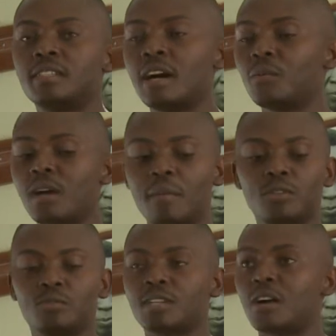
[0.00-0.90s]
down,
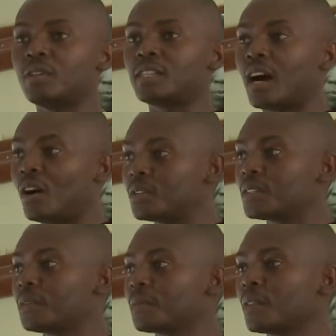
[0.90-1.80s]
to tow it
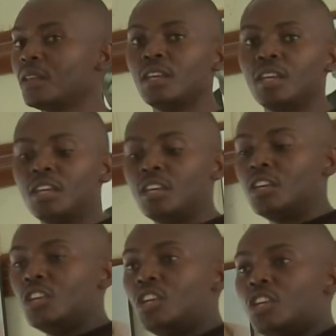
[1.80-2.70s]
out,
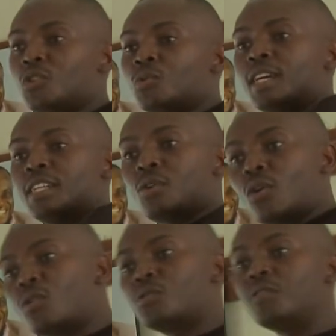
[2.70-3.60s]
to get
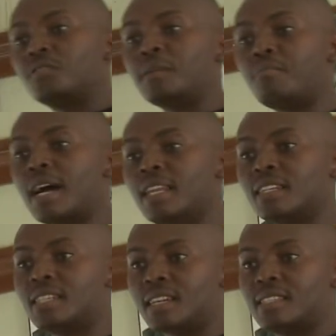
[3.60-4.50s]
hold of the
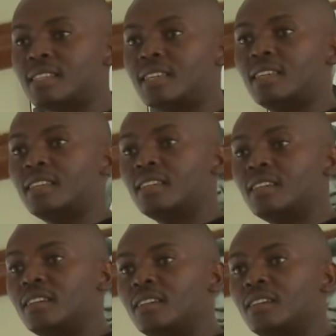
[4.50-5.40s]
burning taxi,
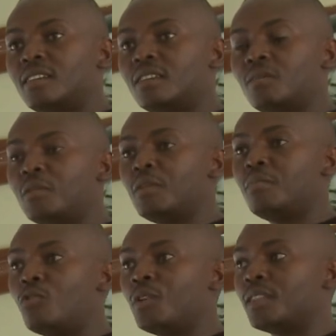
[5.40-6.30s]

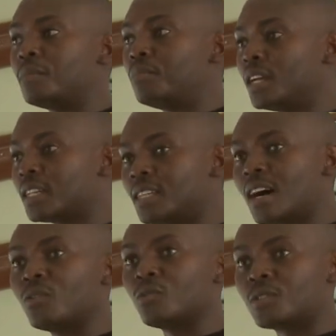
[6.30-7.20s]
maybe with a
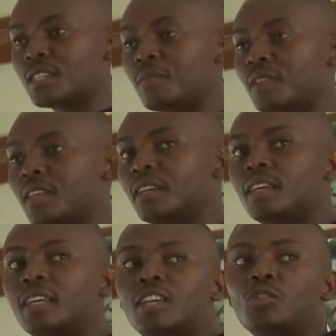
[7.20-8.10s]
breakdown or something,
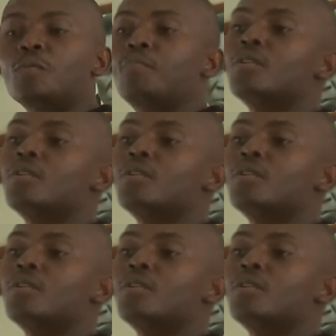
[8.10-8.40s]
you pull